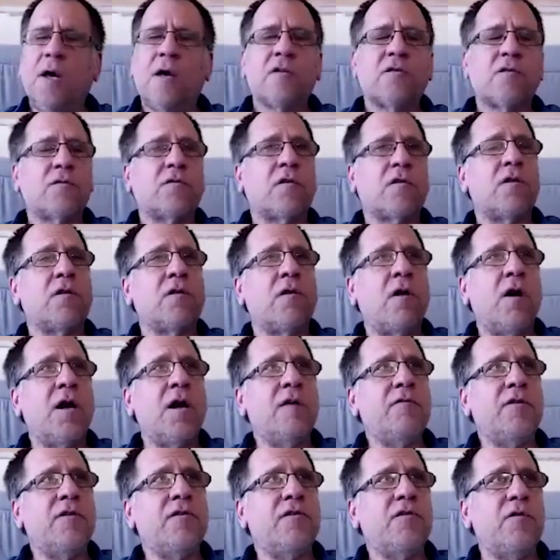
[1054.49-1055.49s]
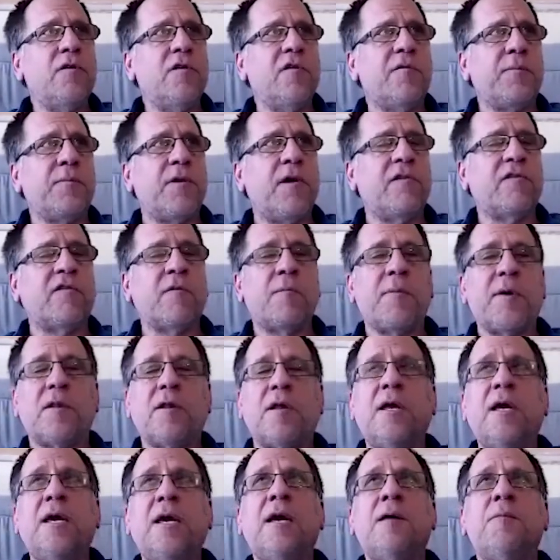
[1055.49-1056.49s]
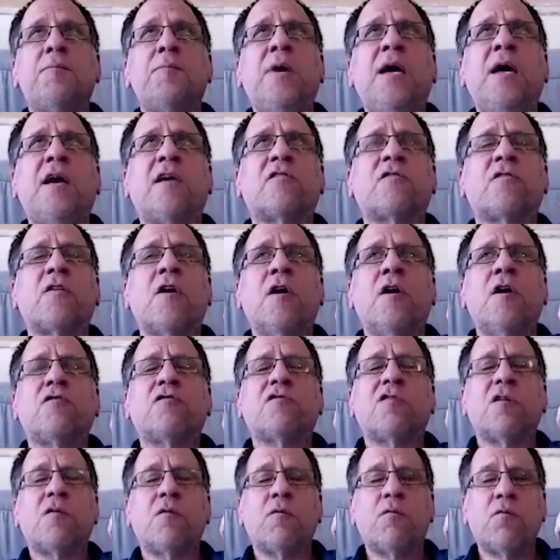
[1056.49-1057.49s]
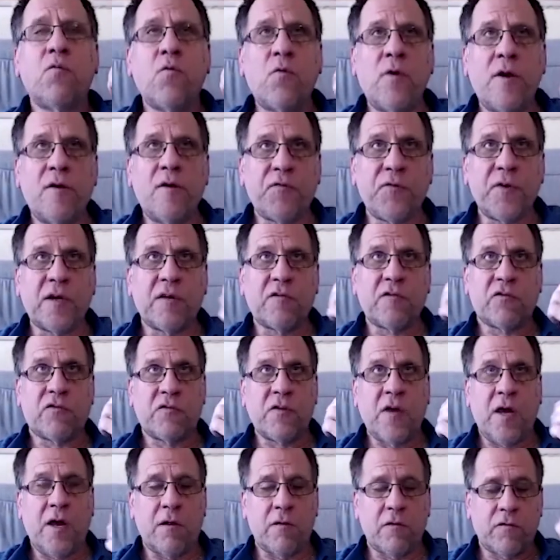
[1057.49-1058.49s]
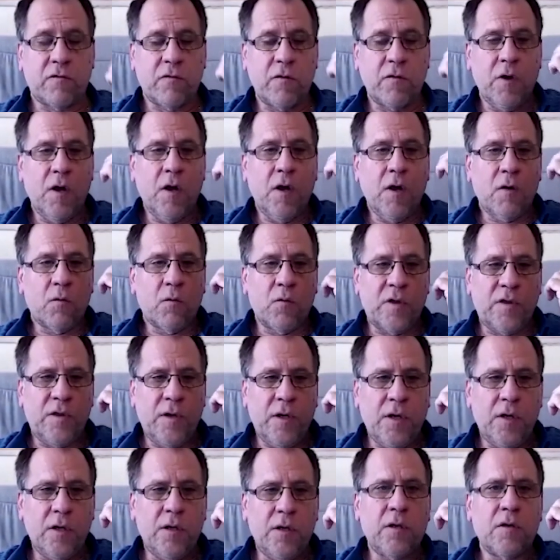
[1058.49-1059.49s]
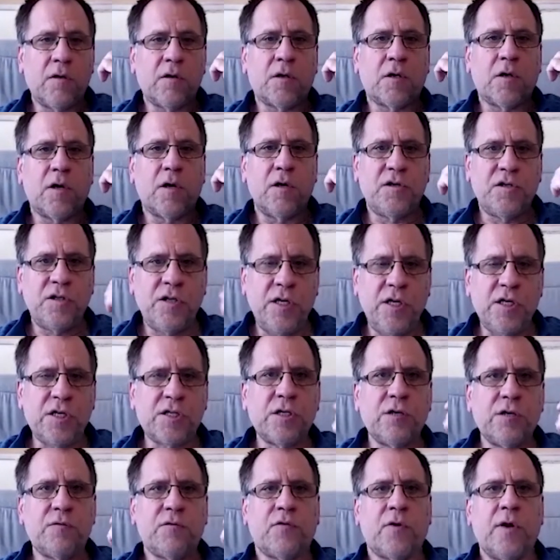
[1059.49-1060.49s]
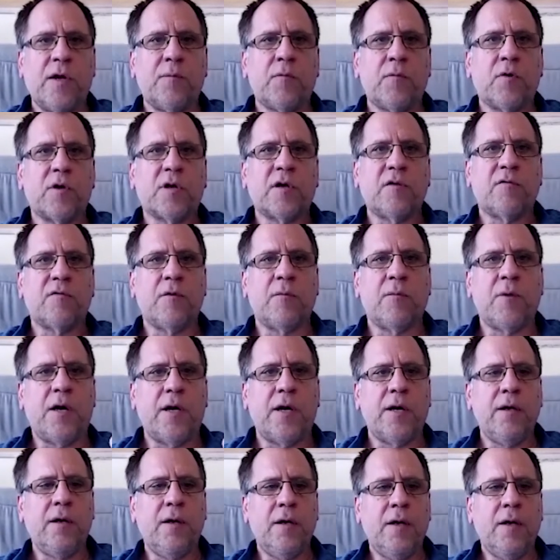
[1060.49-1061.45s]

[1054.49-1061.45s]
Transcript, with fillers: So it's a lot of intuitive plausibility. It makes terrific sense within the Cartesian framework of the mind.